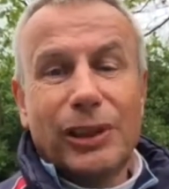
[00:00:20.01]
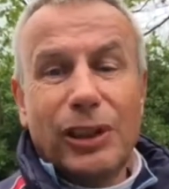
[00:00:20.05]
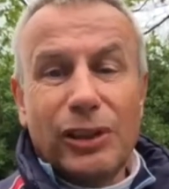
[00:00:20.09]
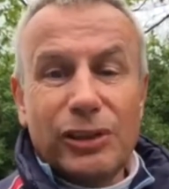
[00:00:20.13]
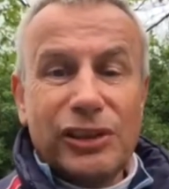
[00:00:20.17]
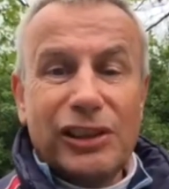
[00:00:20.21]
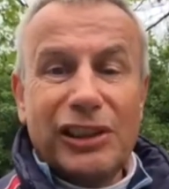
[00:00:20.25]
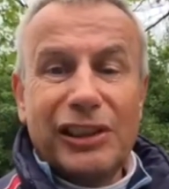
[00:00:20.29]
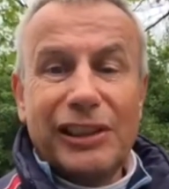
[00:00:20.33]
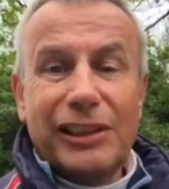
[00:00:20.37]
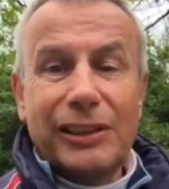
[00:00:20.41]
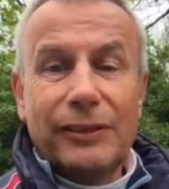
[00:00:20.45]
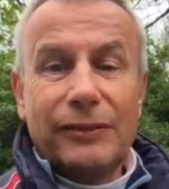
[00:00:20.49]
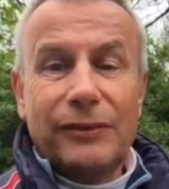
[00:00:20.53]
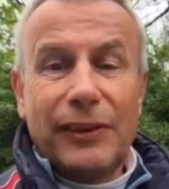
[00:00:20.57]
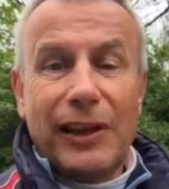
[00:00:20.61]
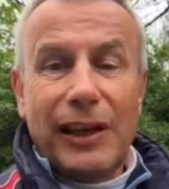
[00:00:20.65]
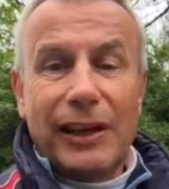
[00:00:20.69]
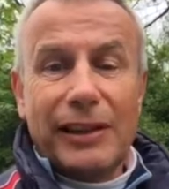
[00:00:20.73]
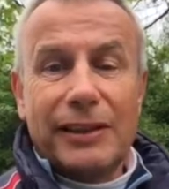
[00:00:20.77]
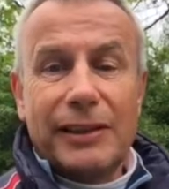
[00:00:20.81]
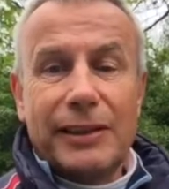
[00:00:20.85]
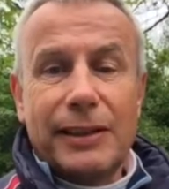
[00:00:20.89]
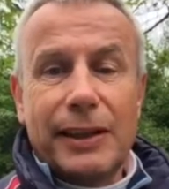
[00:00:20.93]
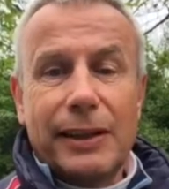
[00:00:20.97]
Lots of little
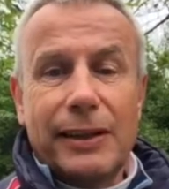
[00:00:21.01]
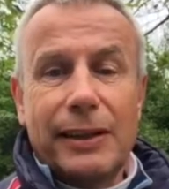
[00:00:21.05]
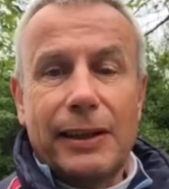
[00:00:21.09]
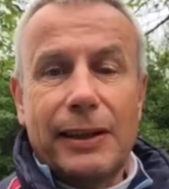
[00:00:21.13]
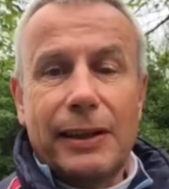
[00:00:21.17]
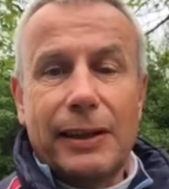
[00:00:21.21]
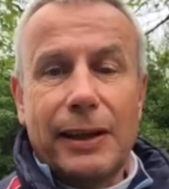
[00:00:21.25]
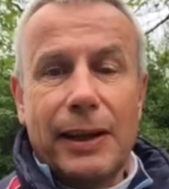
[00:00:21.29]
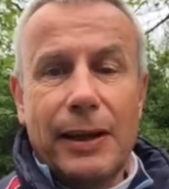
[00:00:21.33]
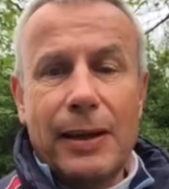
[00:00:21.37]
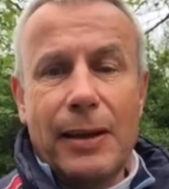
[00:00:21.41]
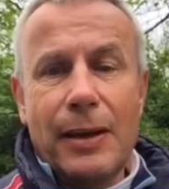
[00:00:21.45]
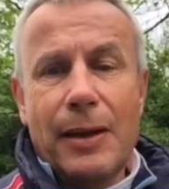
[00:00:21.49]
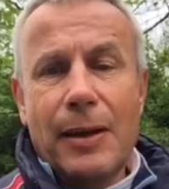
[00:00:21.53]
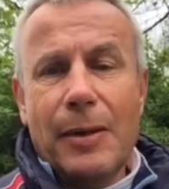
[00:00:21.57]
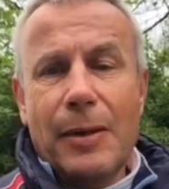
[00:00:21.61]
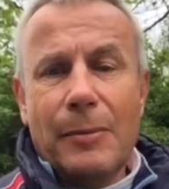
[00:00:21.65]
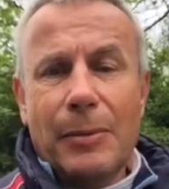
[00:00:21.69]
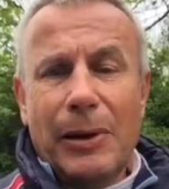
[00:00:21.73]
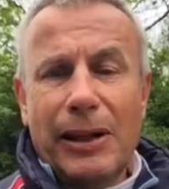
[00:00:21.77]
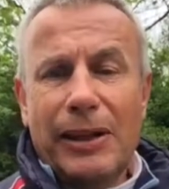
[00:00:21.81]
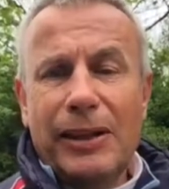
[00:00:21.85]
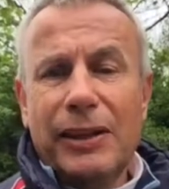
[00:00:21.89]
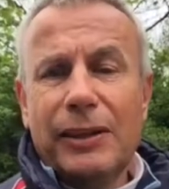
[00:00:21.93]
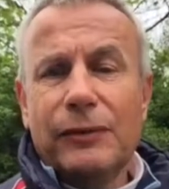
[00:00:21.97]
factors, I think,
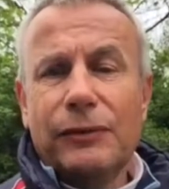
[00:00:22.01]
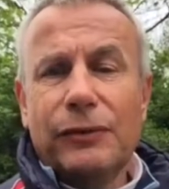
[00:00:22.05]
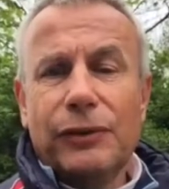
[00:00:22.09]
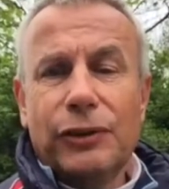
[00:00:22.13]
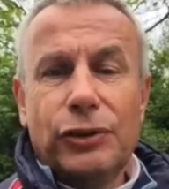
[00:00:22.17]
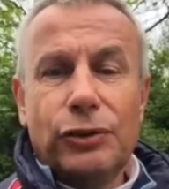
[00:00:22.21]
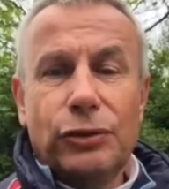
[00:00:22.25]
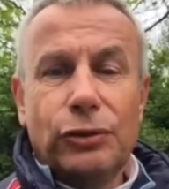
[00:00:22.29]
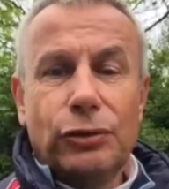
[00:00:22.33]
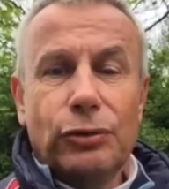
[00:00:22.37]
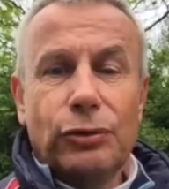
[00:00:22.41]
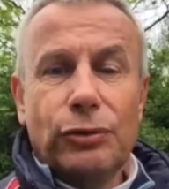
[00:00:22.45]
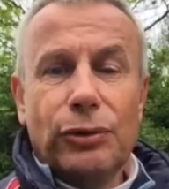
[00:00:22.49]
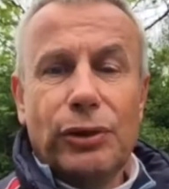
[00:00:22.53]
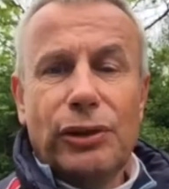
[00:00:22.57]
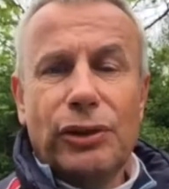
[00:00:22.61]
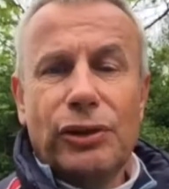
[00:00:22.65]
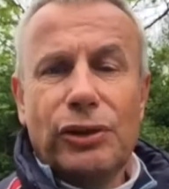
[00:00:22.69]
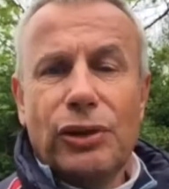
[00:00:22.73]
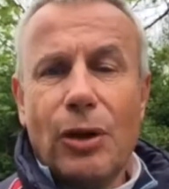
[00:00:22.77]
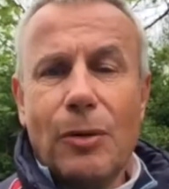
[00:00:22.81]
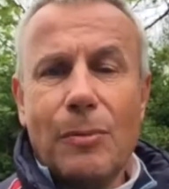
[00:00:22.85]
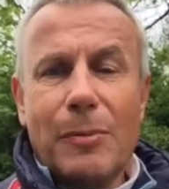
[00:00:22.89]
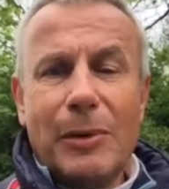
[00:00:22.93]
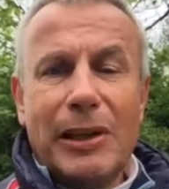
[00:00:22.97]
but I think for sure
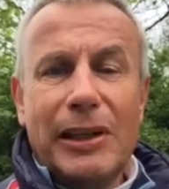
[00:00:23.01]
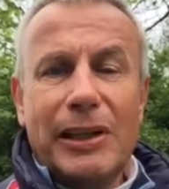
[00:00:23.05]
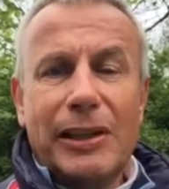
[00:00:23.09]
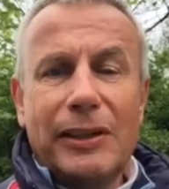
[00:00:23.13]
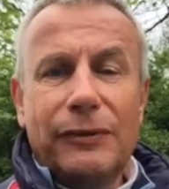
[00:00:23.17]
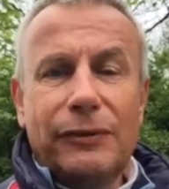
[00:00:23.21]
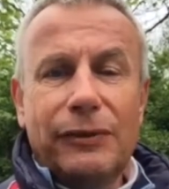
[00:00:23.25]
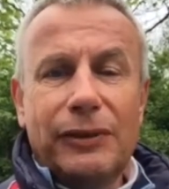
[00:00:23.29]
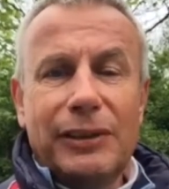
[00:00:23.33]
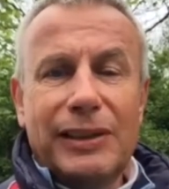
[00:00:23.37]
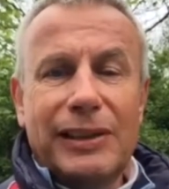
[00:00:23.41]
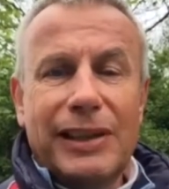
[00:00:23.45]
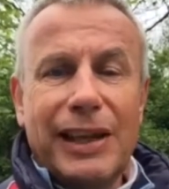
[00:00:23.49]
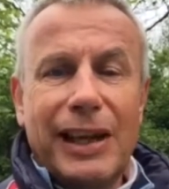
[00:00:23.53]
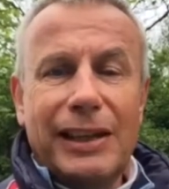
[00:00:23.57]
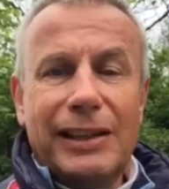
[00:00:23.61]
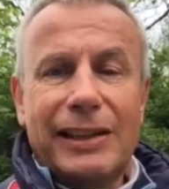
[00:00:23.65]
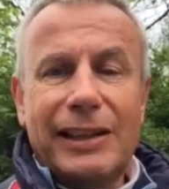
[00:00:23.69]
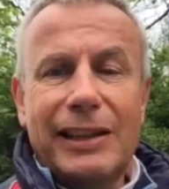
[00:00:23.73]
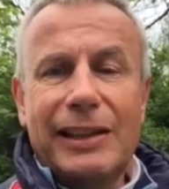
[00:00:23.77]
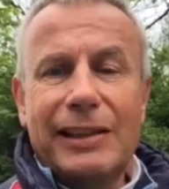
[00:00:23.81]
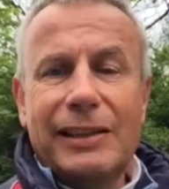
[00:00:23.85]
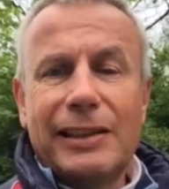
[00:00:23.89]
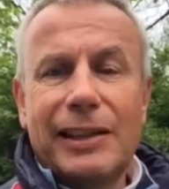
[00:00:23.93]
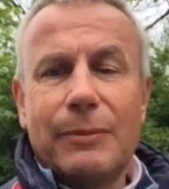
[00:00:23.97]
there's so many different
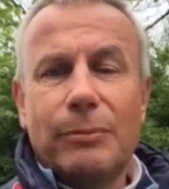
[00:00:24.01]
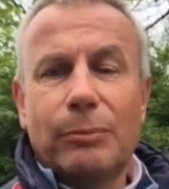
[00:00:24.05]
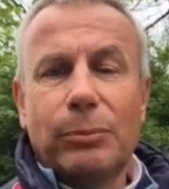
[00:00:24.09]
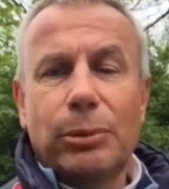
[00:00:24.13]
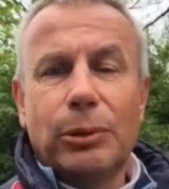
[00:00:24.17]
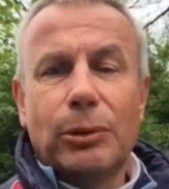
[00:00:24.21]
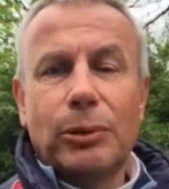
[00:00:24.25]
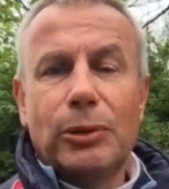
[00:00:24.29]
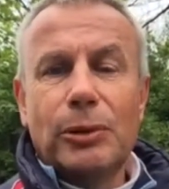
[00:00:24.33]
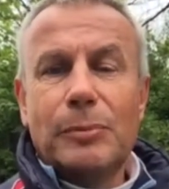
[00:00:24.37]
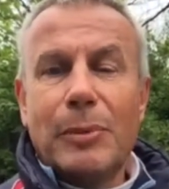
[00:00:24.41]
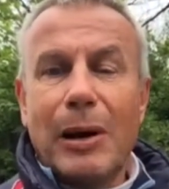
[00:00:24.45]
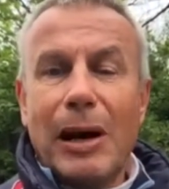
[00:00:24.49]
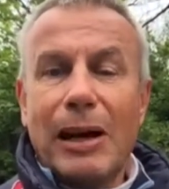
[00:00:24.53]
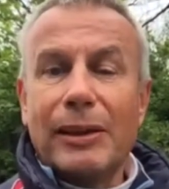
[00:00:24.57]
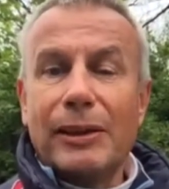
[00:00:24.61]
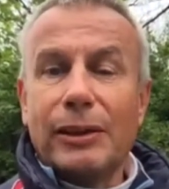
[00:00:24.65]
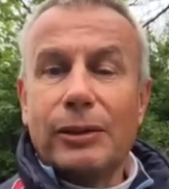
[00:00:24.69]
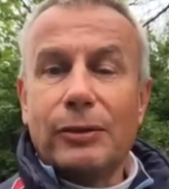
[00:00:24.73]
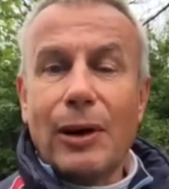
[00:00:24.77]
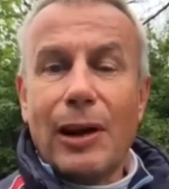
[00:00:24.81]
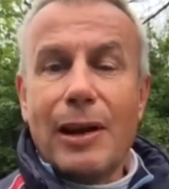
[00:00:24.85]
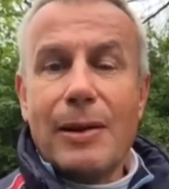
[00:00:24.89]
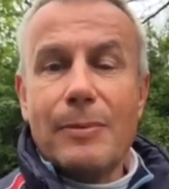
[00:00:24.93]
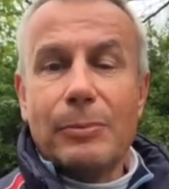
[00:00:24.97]
techniques employed by
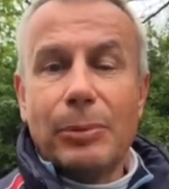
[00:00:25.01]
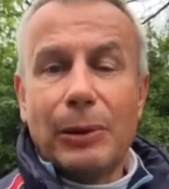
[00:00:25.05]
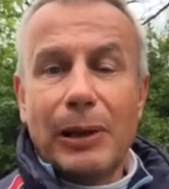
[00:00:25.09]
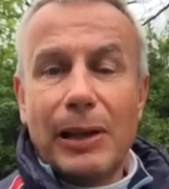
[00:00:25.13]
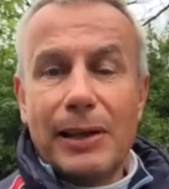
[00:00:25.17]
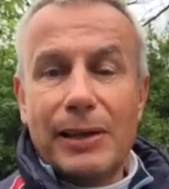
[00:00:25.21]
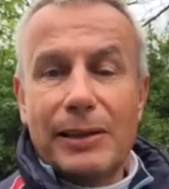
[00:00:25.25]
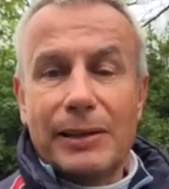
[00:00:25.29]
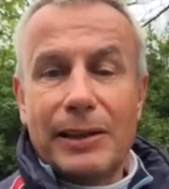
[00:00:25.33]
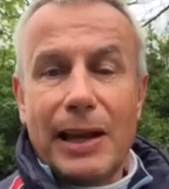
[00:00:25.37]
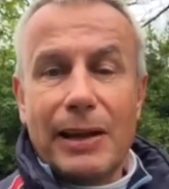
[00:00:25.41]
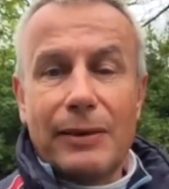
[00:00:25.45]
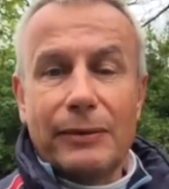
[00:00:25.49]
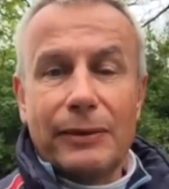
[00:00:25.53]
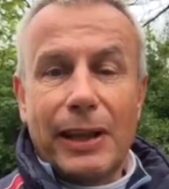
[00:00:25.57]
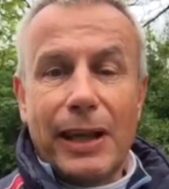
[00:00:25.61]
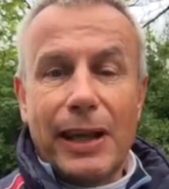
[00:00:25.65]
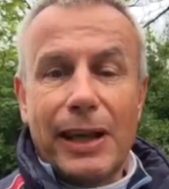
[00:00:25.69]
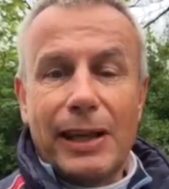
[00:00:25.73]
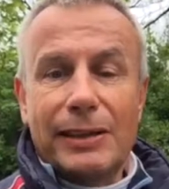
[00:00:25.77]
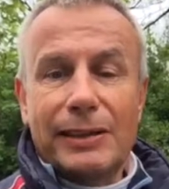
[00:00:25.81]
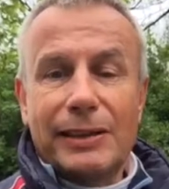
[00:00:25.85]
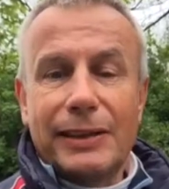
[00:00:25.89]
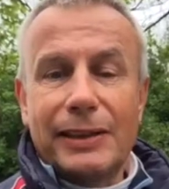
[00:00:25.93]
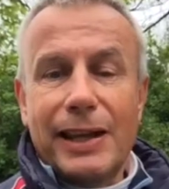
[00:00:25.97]
the great players out
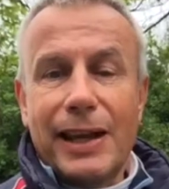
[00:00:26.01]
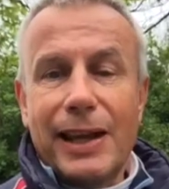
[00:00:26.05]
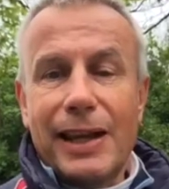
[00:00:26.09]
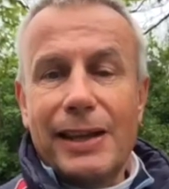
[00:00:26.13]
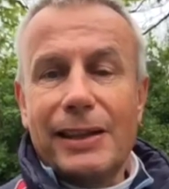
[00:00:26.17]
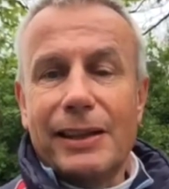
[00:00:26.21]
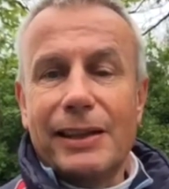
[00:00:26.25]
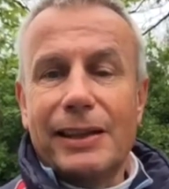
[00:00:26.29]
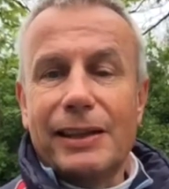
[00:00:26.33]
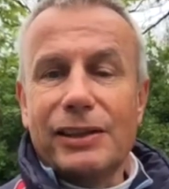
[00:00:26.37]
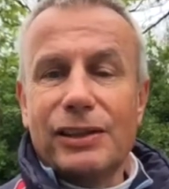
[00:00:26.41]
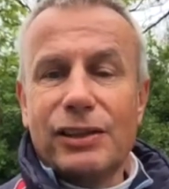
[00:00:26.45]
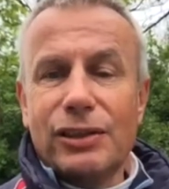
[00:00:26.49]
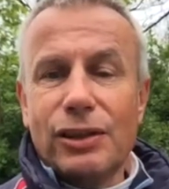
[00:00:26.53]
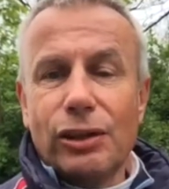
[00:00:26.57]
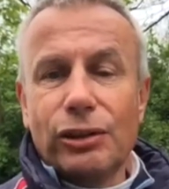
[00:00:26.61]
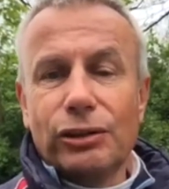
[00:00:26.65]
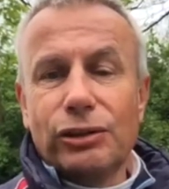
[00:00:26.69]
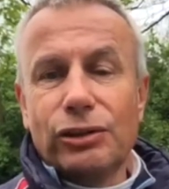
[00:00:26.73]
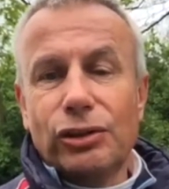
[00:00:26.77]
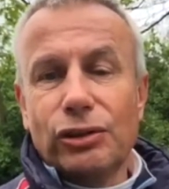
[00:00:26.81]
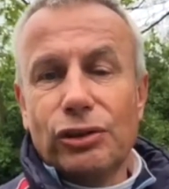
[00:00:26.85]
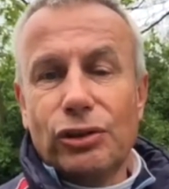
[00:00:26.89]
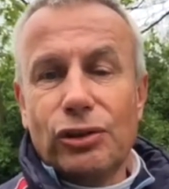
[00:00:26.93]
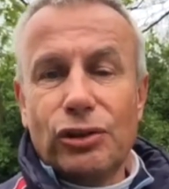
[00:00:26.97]
there today that it's
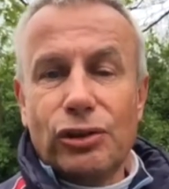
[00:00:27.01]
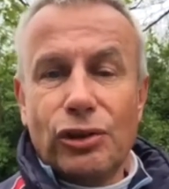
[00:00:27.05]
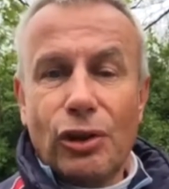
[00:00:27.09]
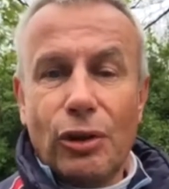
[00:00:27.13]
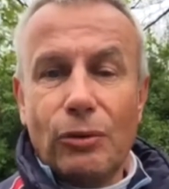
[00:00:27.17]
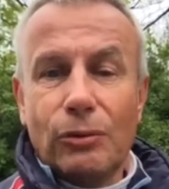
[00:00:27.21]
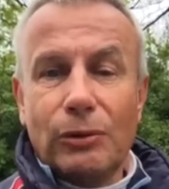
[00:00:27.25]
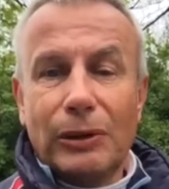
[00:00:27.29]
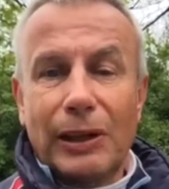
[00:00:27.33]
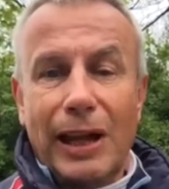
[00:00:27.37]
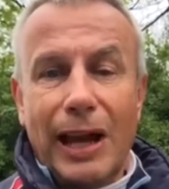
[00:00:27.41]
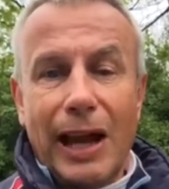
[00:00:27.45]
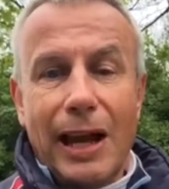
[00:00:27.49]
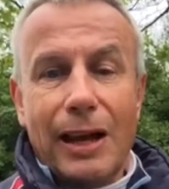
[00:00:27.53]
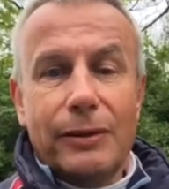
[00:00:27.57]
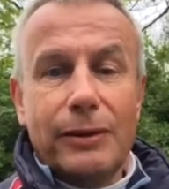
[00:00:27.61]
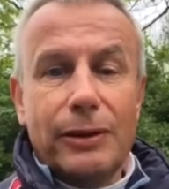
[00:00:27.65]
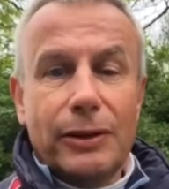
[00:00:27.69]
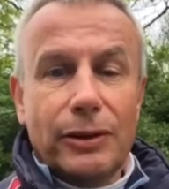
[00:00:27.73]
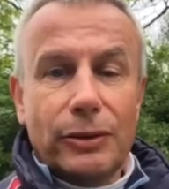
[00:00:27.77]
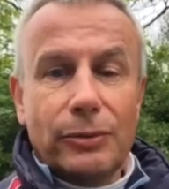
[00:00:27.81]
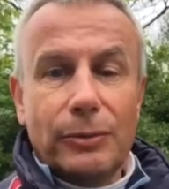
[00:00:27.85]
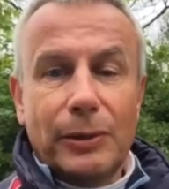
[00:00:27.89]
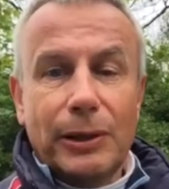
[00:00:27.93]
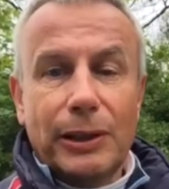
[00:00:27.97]
not just solely how
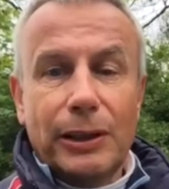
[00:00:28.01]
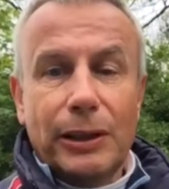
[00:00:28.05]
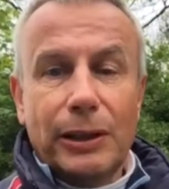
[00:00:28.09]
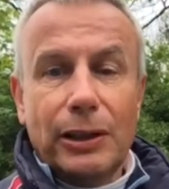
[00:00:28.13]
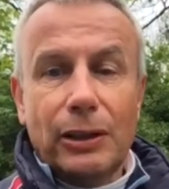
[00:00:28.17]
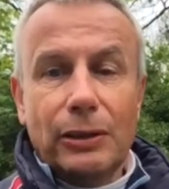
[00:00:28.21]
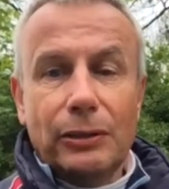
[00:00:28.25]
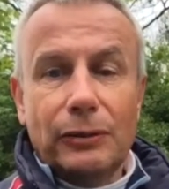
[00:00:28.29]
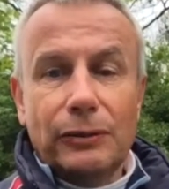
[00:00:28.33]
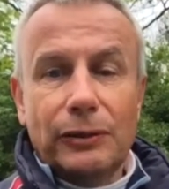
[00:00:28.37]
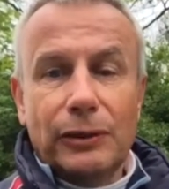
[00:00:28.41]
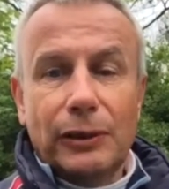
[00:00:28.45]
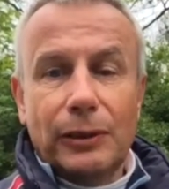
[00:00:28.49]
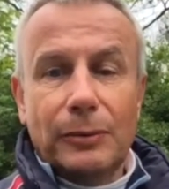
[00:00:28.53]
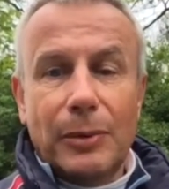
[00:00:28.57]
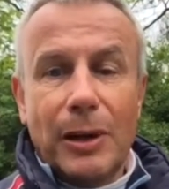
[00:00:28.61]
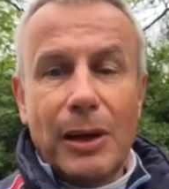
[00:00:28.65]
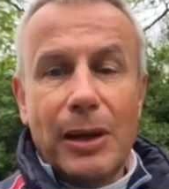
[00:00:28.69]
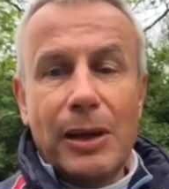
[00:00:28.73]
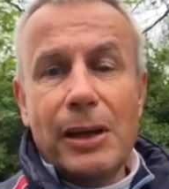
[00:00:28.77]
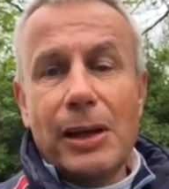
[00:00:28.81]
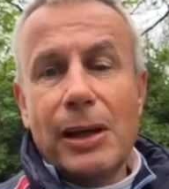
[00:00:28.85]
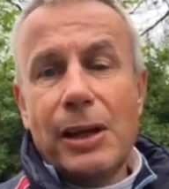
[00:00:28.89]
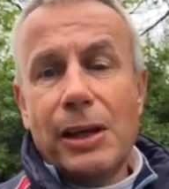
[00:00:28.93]
you swing the golf club.